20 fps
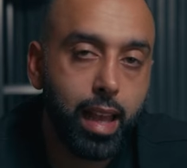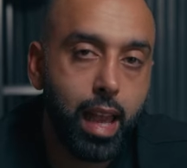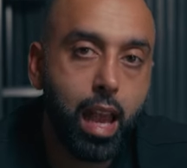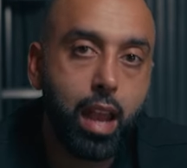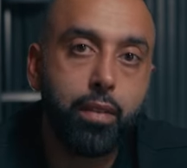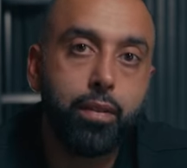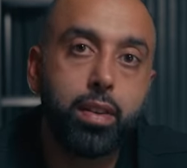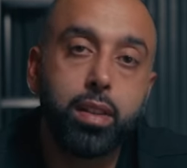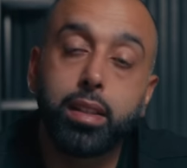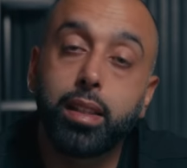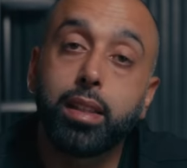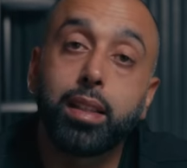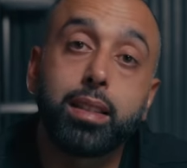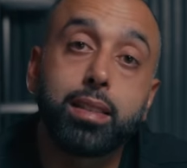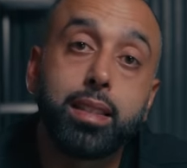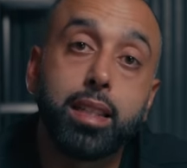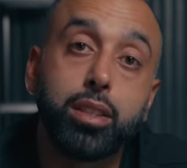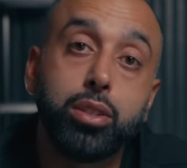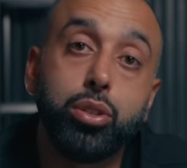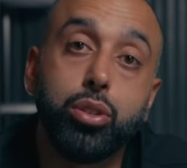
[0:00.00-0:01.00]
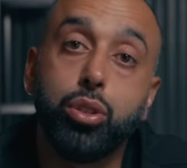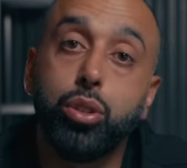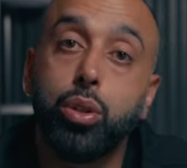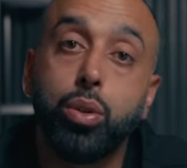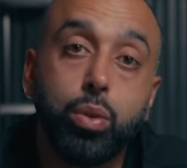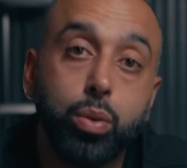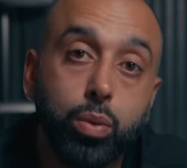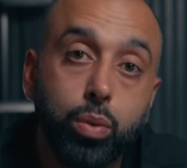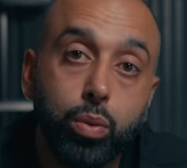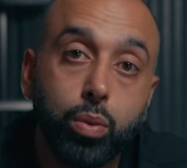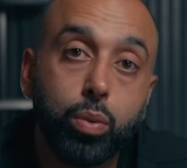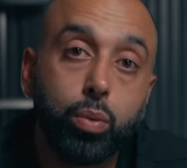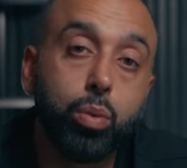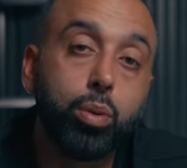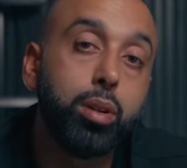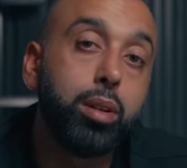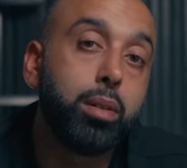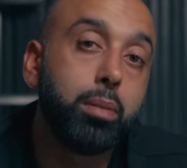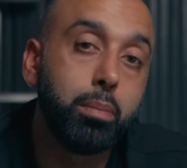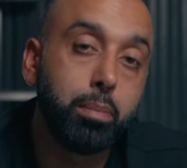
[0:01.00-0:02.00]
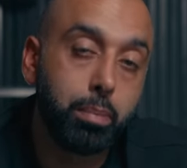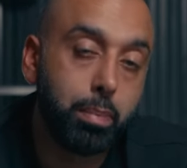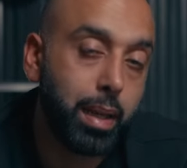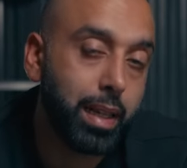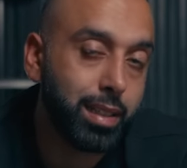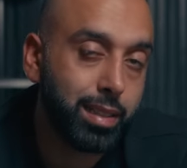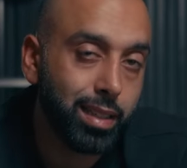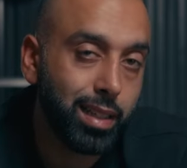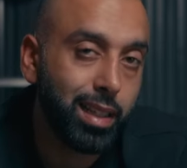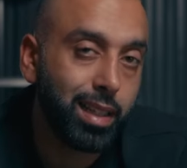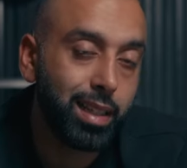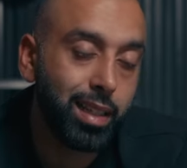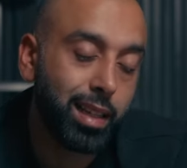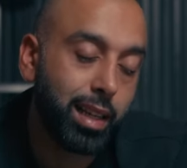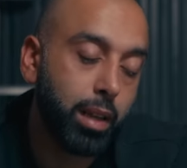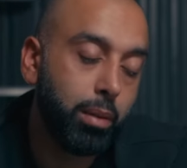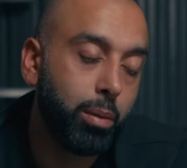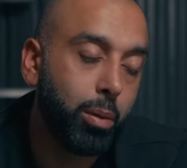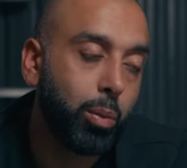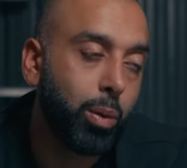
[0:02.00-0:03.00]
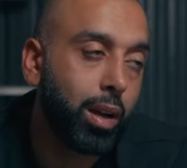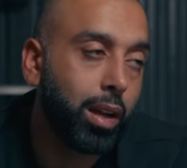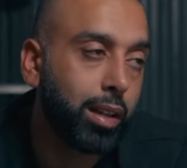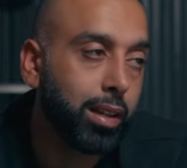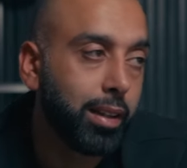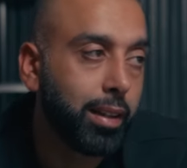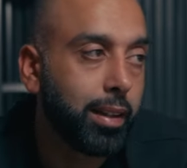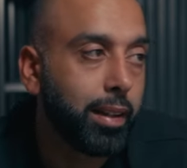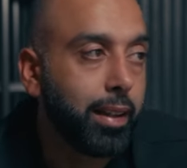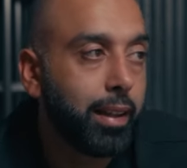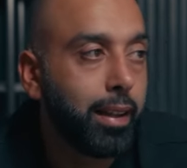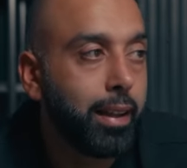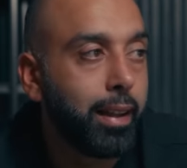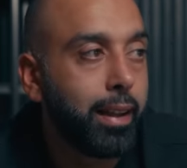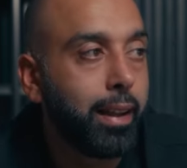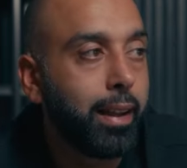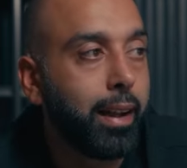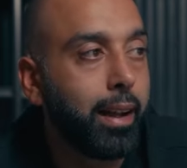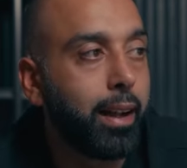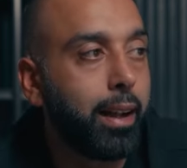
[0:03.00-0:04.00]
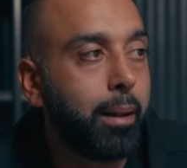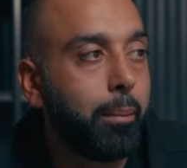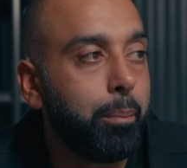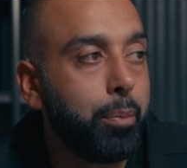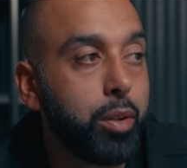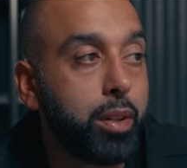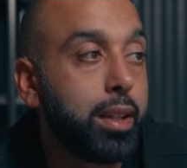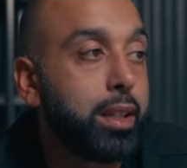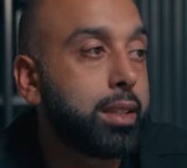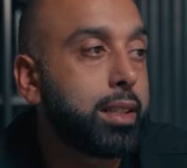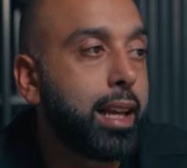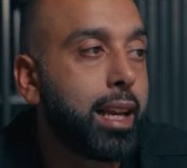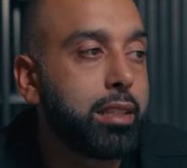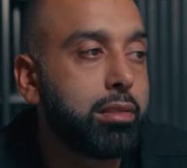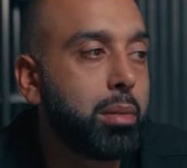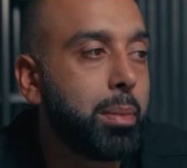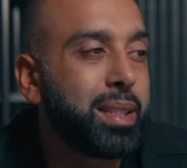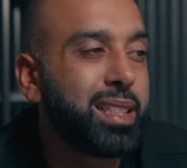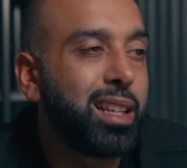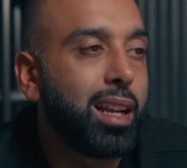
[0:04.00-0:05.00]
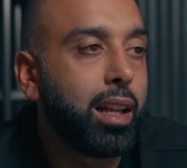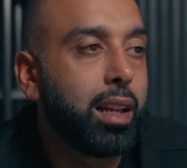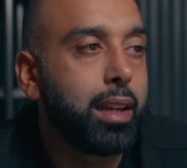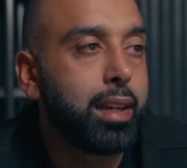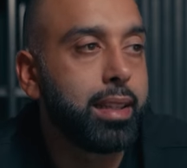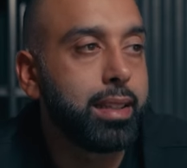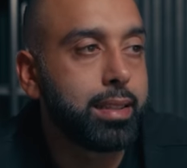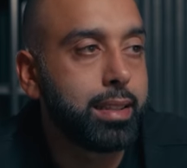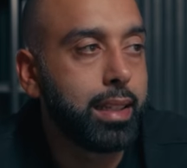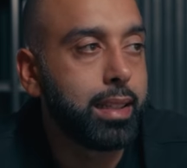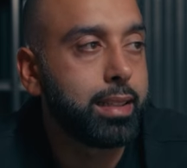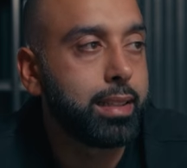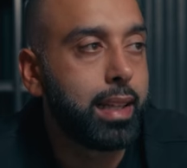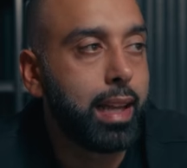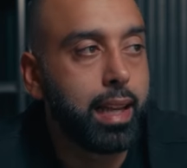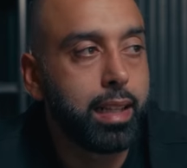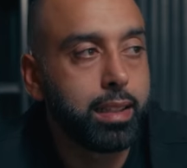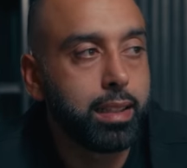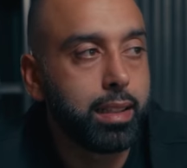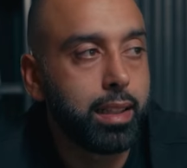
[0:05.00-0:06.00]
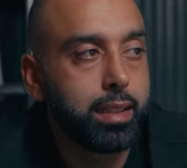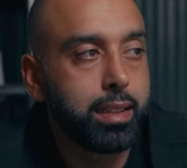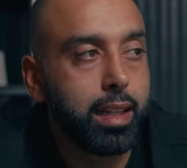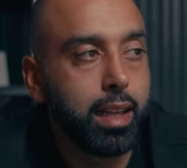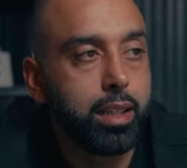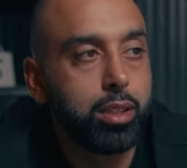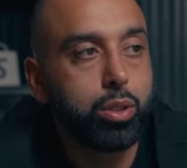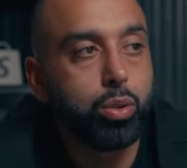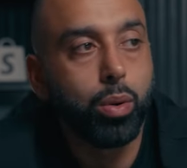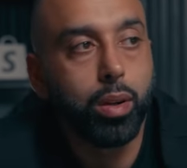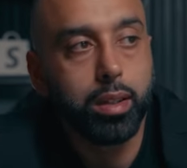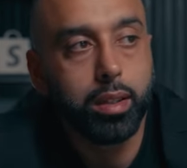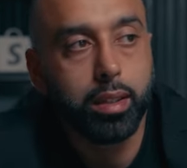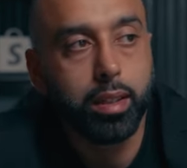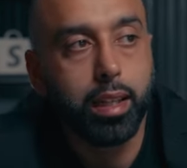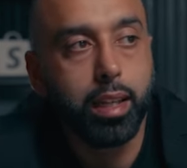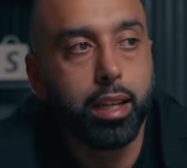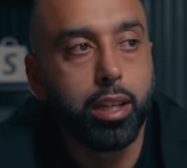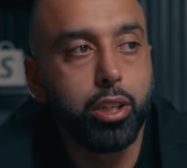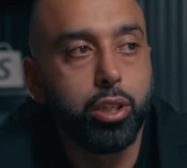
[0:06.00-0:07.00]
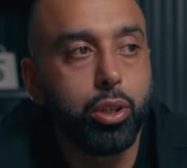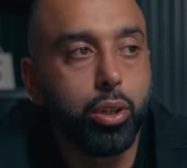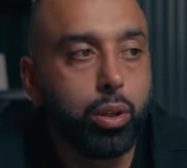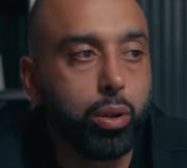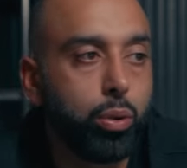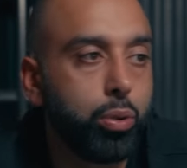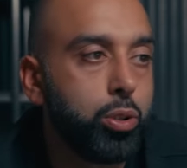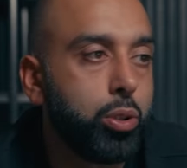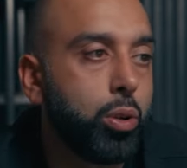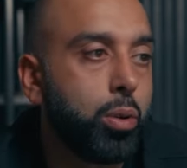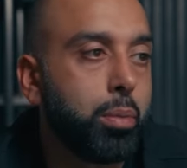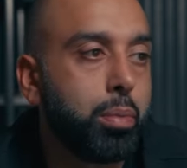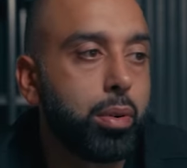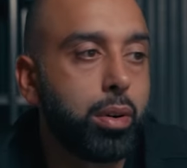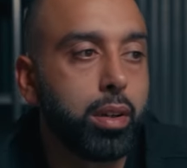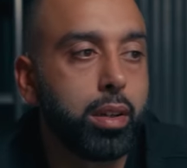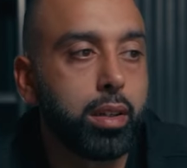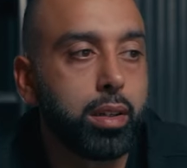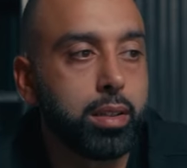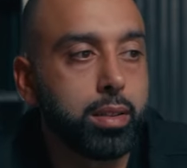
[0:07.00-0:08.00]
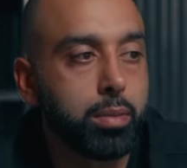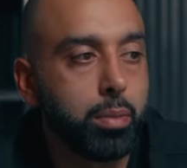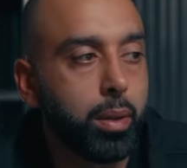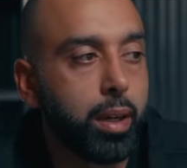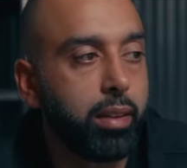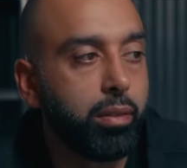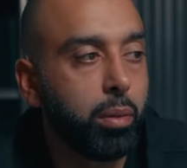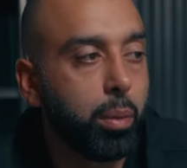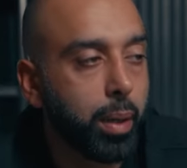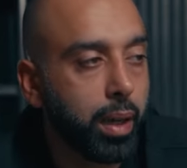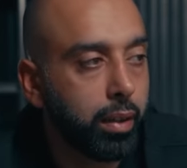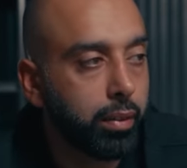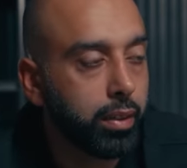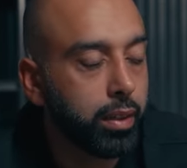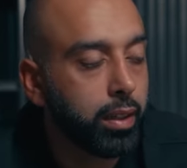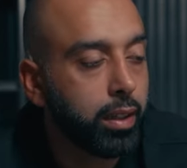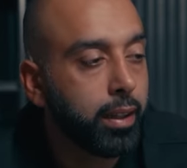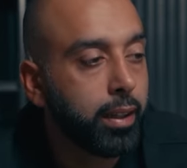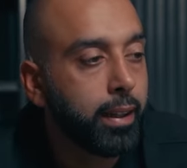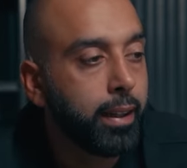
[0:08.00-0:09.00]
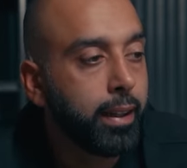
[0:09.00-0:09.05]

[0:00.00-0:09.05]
everything that says you it will work. So in this case, we're basically highlighting 6 things. In this case, you are the niche, you can launch your own products, whatever.